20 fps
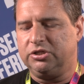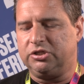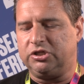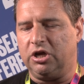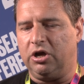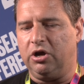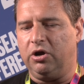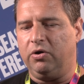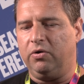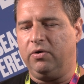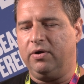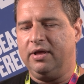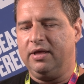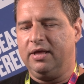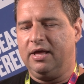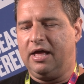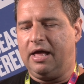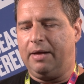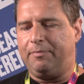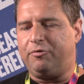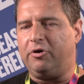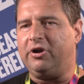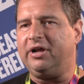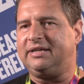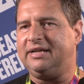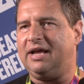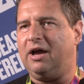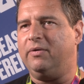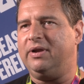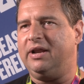So a
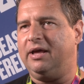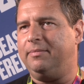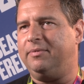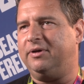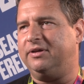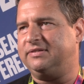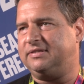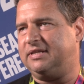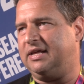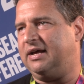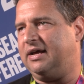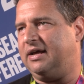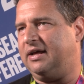product now enables